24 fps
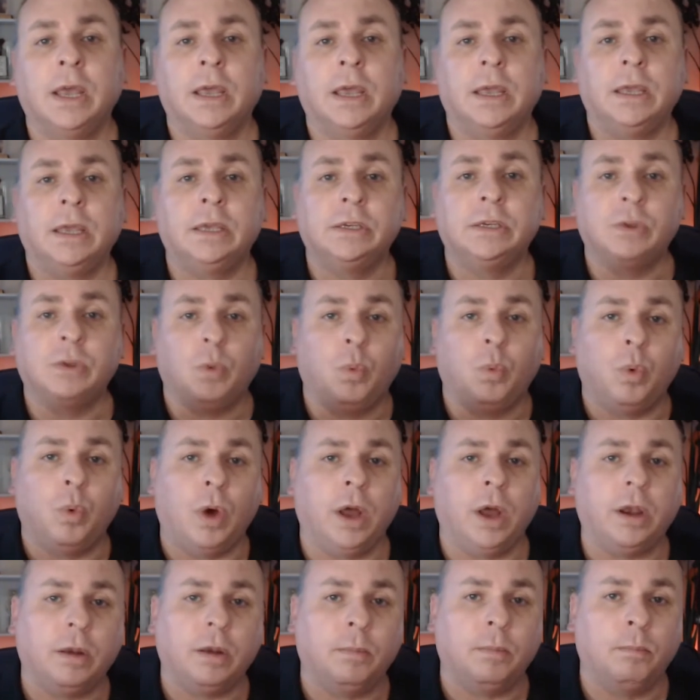is
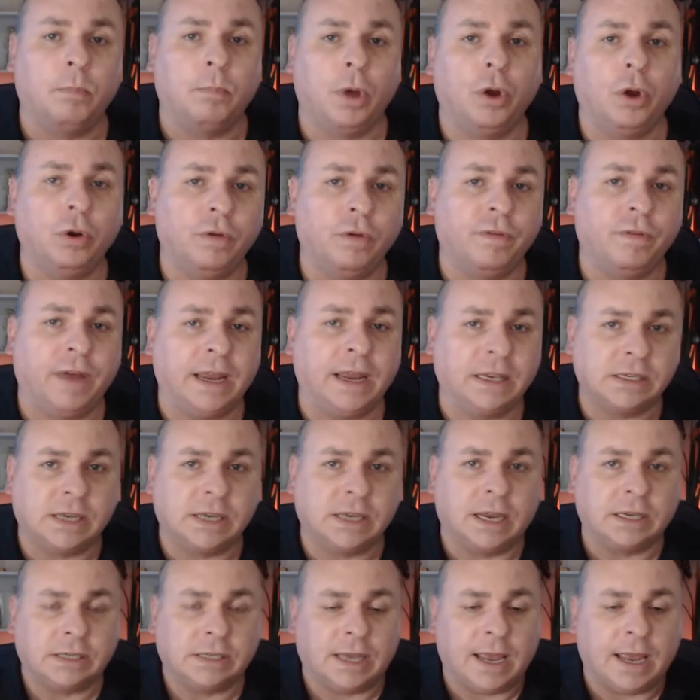what motivates
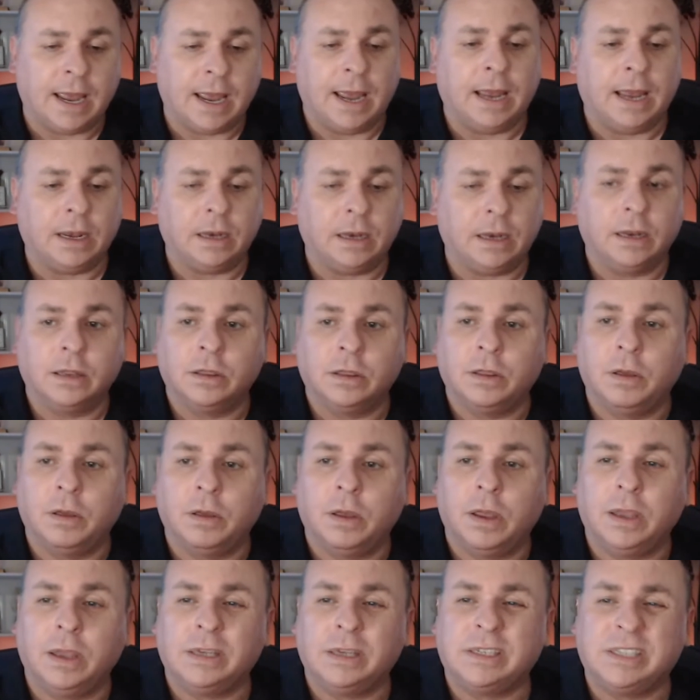us at
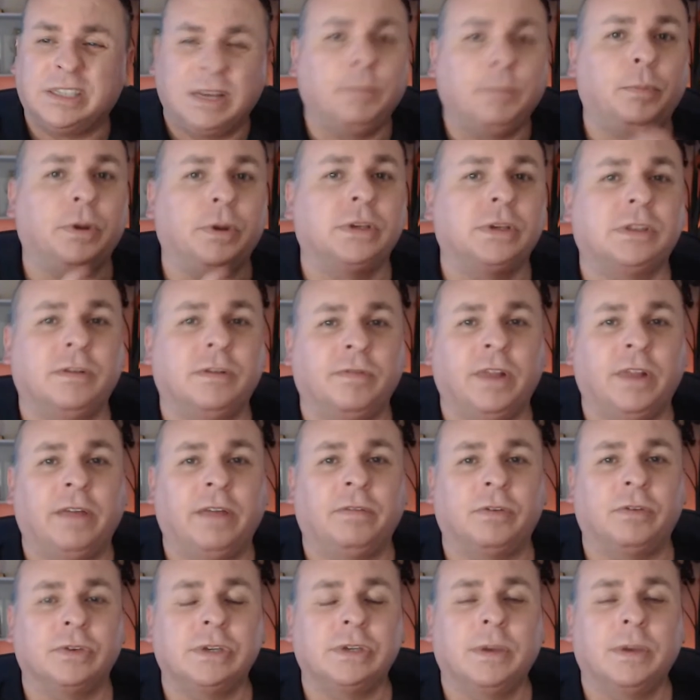the simplest of
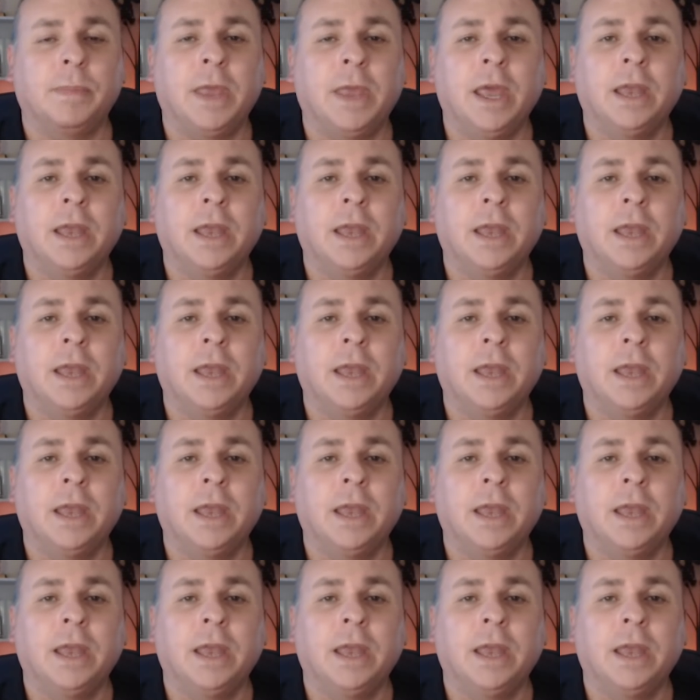levels.